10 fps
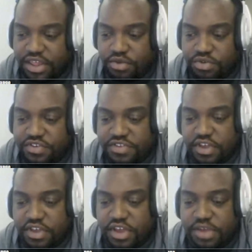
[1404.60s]
just a
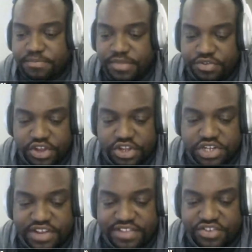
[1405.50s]
it was a good
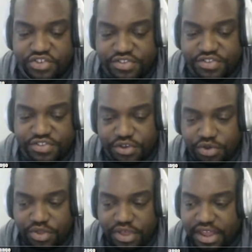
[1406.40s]
transition to like
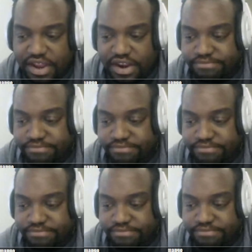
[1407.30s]
kind of
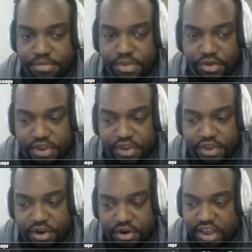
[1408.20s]
build their
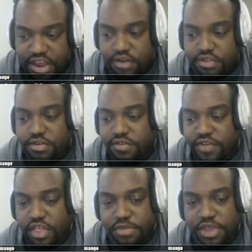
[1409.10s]
character
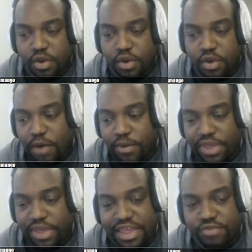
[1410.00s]
development while we get
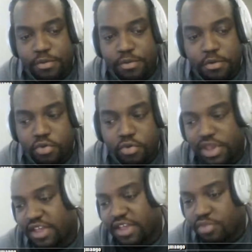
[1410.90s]
from a point A to
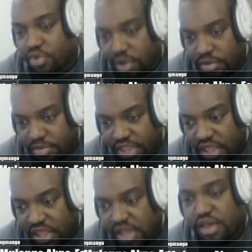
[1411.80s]
point B.
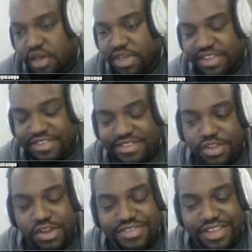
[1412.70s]
Because if you notice, they
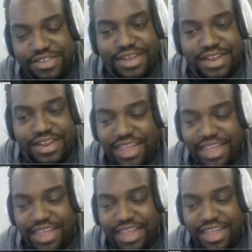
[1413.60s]
do that again
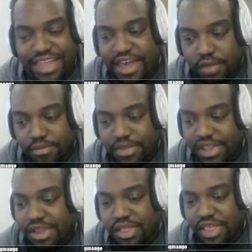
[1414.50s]
immediately
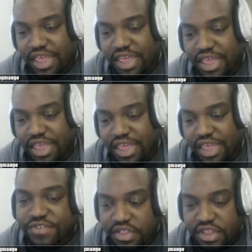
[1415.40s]
after
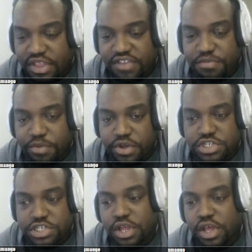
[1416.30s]
the explosion
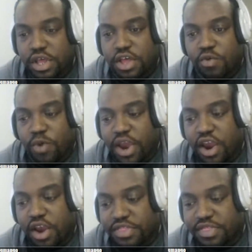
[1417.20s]
mm-hmm. where
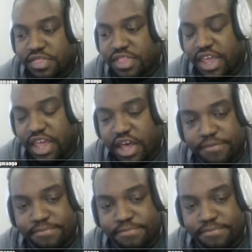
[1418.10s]
they um,